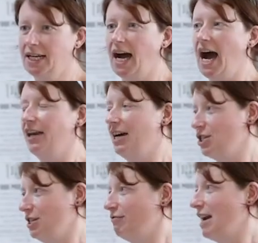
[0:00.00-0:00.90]
and
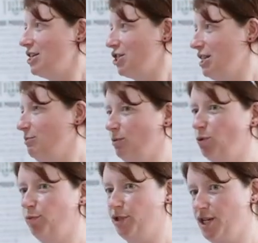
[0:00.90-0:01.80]
actually the relationships are more
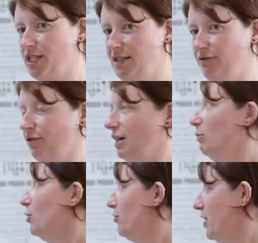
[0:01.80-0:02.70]
productive and
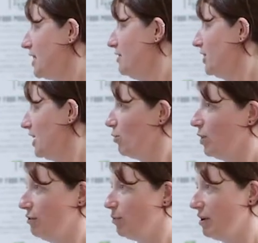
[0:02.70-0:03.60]
more effective, and
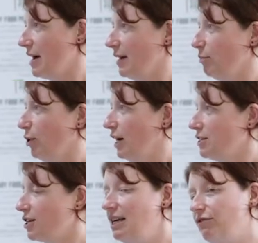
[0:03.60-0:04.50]
we're at that point now.
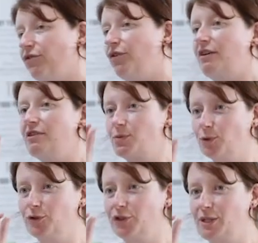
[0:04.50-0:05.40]
So even for very small
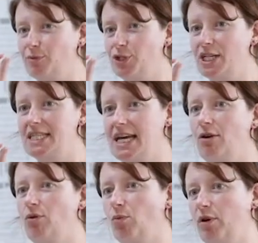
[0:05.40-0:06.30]
funded projects now,
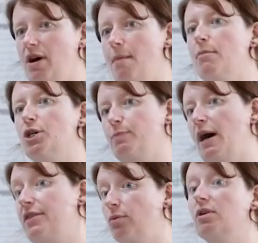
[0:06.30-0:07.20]
I
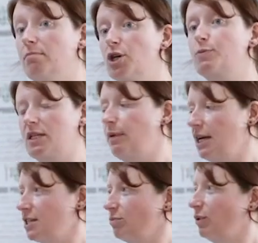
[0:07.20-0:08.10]
think we're at a much better
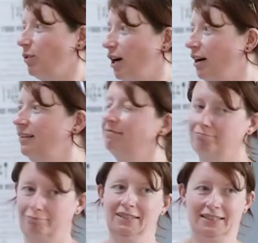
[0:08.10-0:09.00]
place than we were
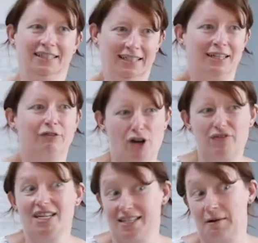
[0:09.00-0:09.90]
5
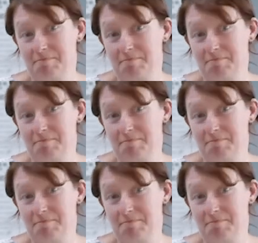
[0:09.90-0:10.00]
years ago.